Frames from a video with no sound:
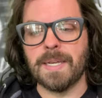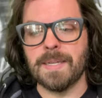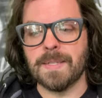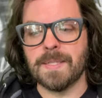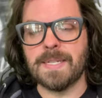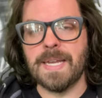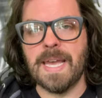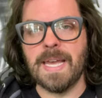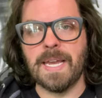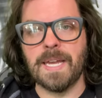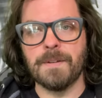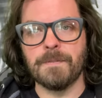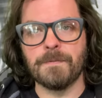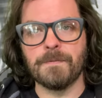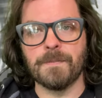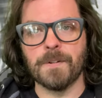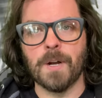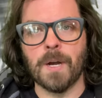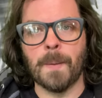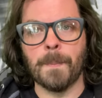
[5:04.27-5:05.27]
is taken
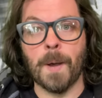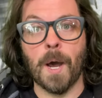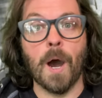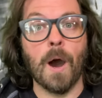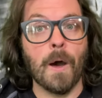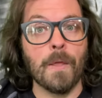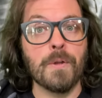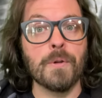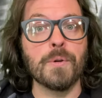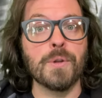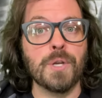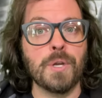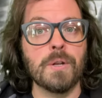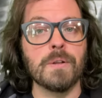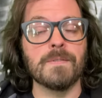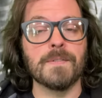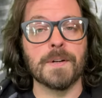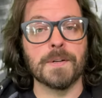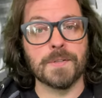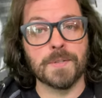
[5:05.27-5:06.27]
from other
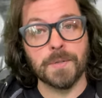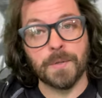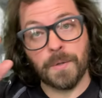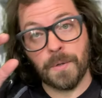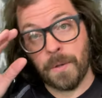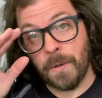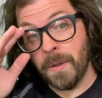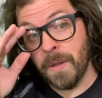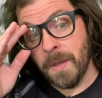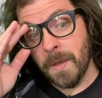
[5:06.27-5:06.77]
Universal